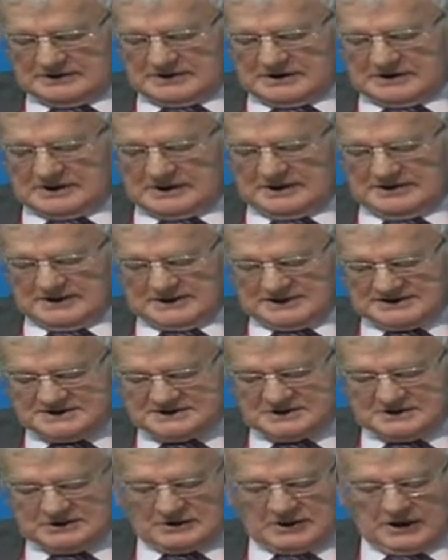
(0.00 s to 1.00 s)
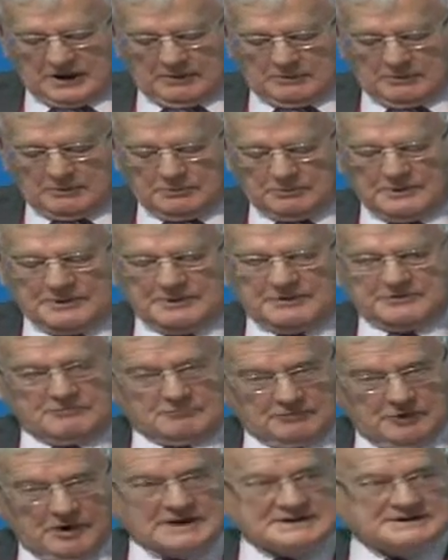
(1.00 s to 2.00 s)
And this, coupled with
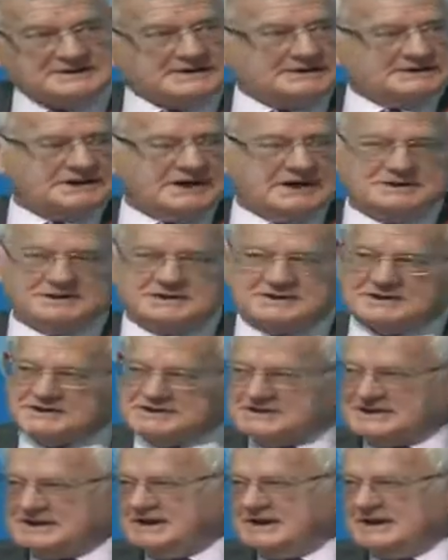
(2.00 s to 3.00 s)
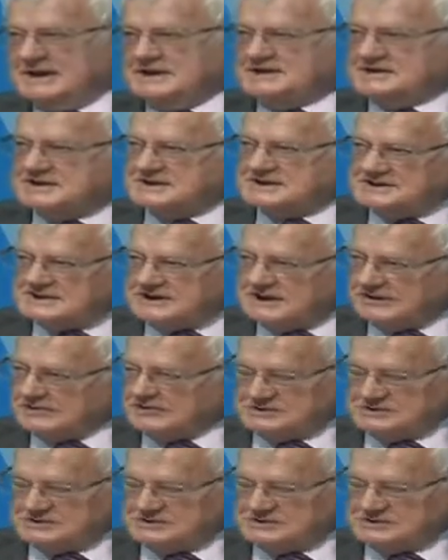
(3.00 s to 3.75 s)
rising tensions in the East and South